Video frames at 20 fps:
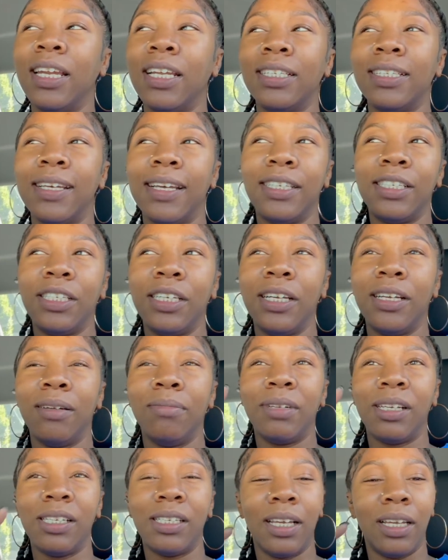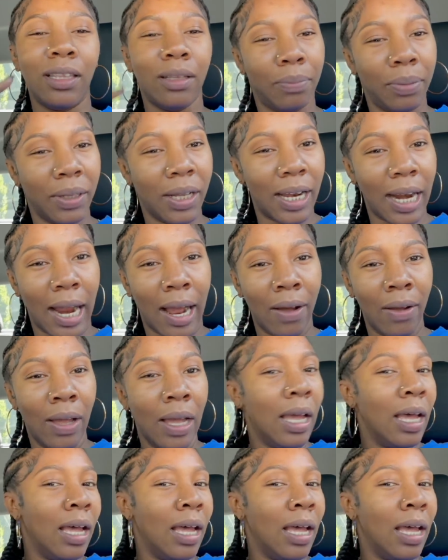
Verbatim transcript: and touching him just to get the blood out.